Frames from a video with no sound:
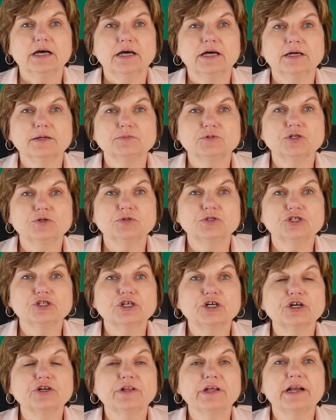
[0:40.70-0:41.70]
um, to
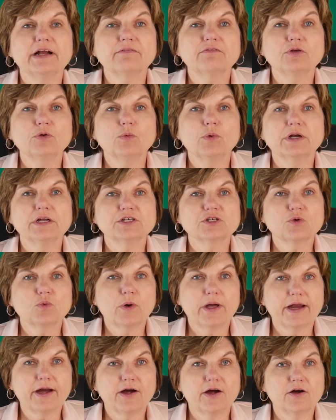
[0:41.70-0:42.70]
ensure that everyone is
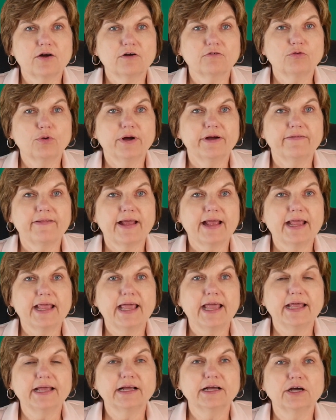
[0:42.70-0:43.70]
aware of where they
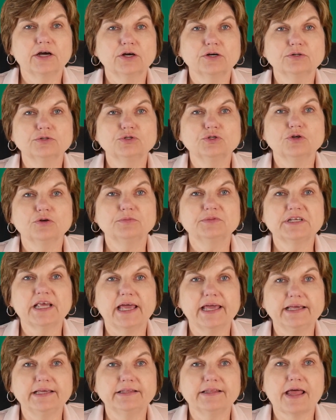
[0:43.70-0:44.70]
can go to
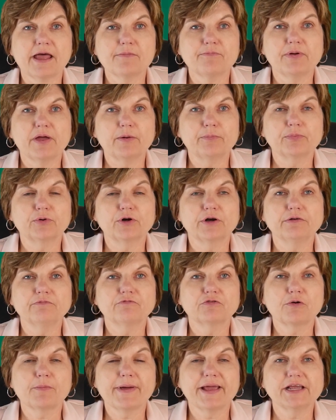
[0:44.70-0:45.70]
obtain that PEPPER
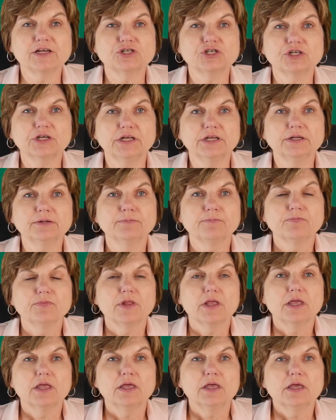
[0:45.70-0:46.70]
information.
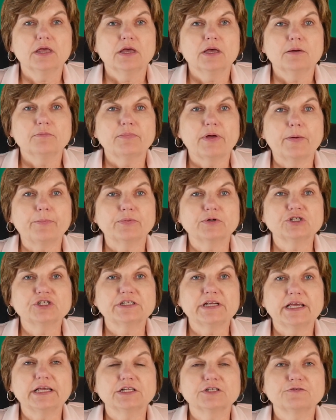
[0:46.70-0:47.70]
PEPPER
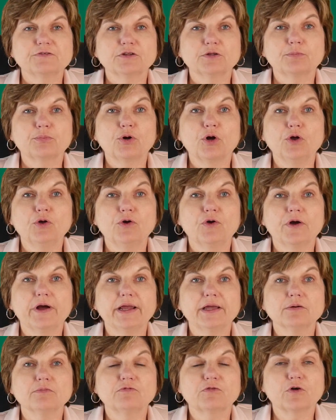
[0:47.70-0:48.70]
stands for the
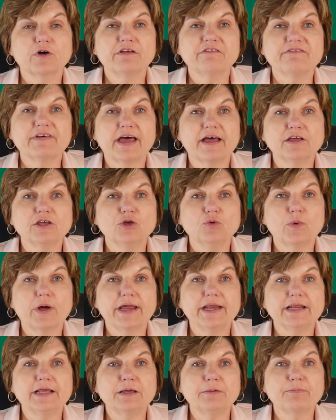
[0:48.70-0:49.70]
Program for
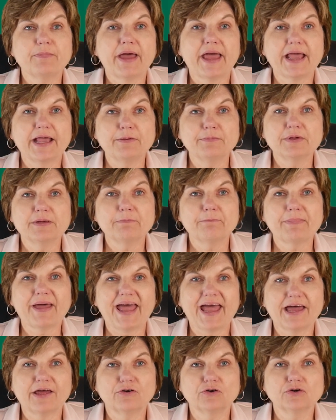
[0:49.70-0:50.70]
Evaluating Payment
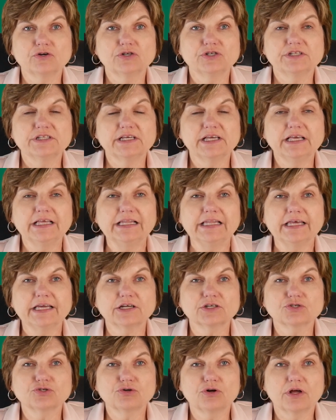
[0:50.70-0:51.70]
Patterns
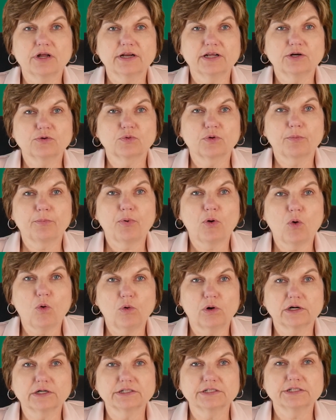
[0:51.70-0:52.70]
Electronic
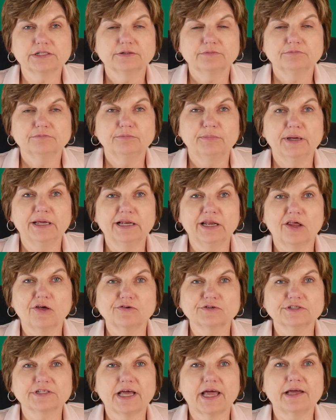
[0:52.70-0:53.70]
Report. Big
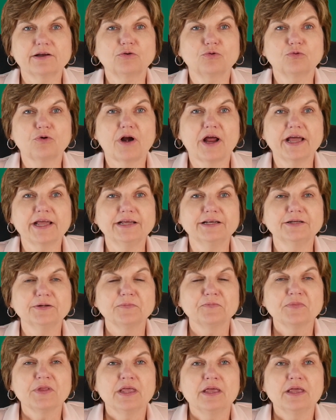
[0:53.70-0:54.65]
long title, right?